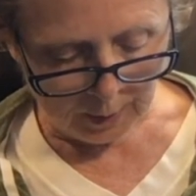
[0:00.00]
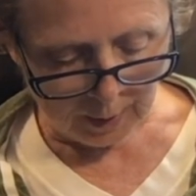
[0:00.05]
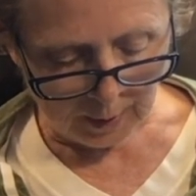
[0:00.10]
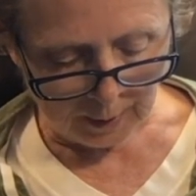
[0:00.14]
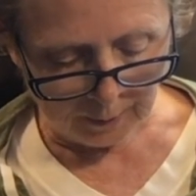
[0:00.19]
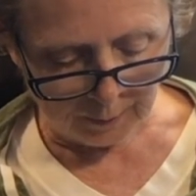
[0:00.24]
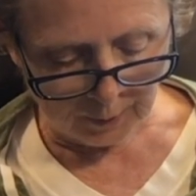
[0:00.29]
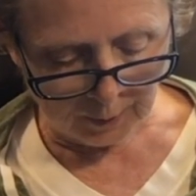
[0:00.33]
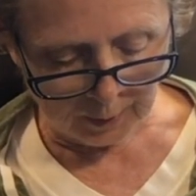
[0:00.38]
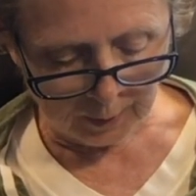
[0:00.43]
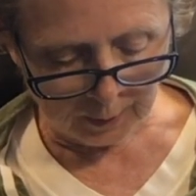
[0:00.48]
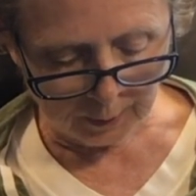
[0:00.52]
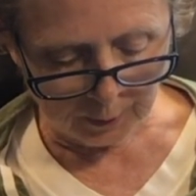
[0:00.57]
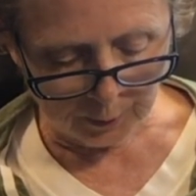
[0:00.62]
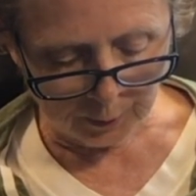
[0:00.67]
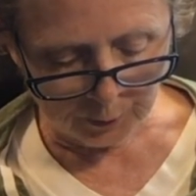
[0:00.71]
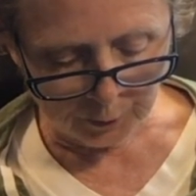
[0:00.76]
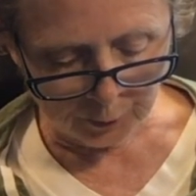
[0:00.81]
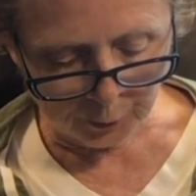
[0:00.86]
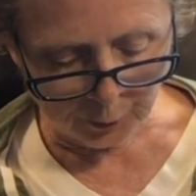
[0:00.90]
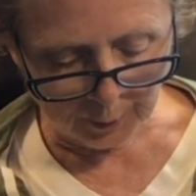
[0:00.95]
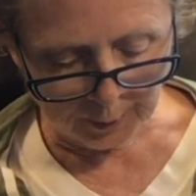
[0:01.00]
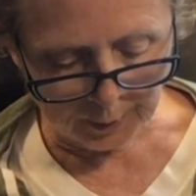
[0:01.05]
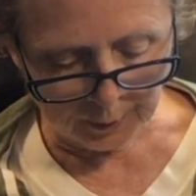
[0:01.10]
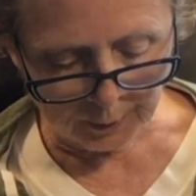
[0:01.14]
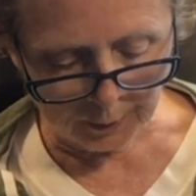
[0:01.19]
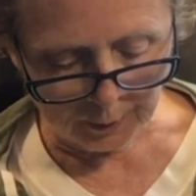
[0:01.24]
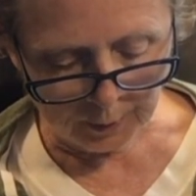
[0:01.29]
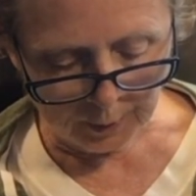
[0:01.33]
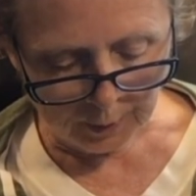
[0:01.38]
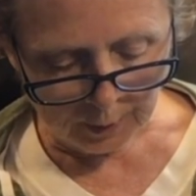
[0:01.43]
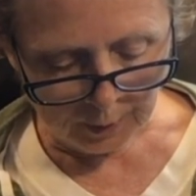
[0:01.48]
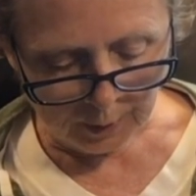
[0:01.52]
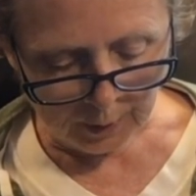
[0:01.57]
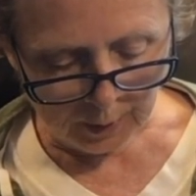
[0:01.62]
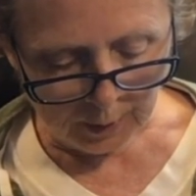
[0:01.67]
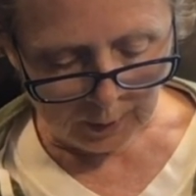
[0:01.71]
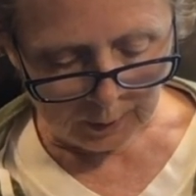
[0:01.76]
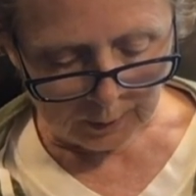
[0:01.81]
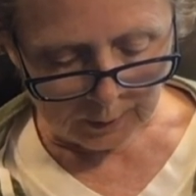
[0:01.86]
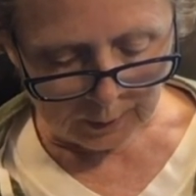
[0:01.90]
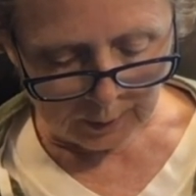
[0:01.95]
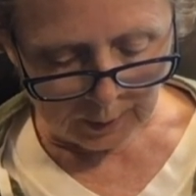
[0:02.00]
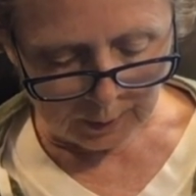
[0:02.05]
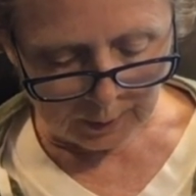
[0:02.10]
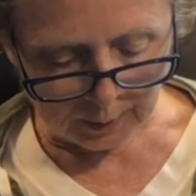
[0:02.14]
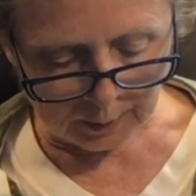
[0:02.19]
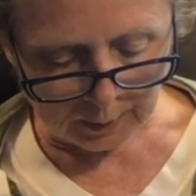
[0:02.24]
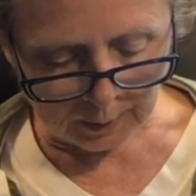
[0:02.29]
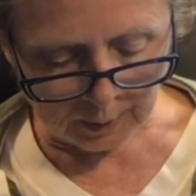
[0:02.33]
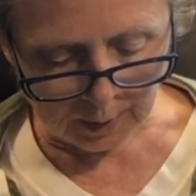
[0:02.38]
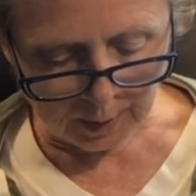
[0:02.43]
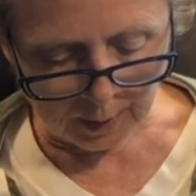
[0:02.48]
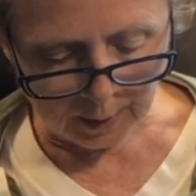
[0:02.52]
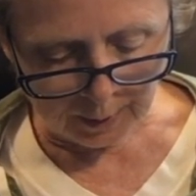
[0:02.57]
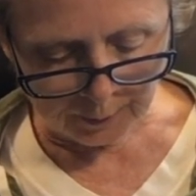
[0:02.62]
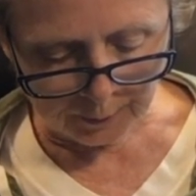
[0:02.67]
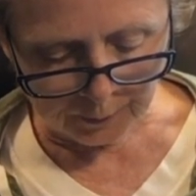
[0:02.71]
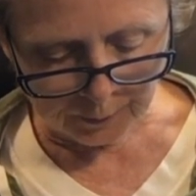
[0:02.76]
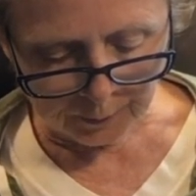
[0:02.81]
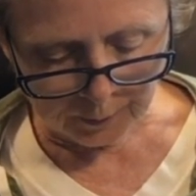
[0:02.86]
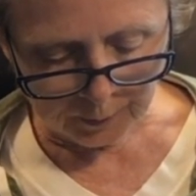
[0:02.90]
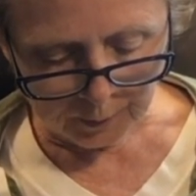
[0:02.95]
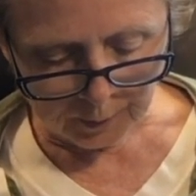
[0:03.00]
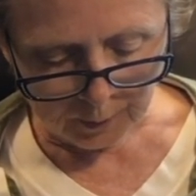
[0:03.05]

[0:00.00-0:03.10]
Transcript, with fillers: and the illustrator, Linda S.